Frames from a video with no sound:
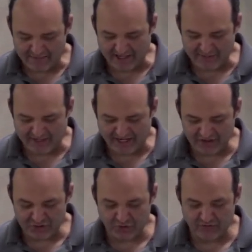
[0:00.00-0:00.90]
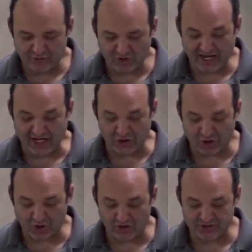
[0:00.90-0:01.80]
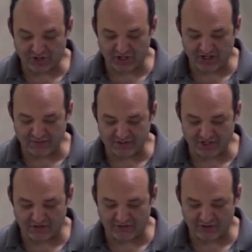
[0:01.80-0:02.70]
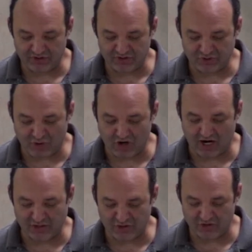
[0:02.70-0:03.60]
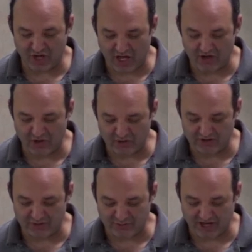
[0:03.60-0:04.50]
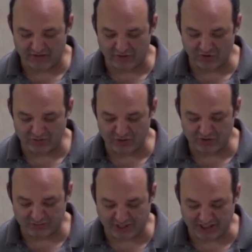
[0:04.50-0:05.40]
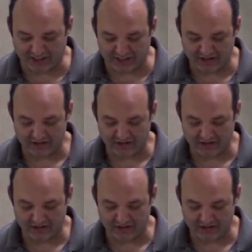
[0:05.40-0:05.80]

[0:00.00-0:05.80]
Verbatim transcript: But he began to invoke a curse on himself and to swear, I do not know this man of whom you speak.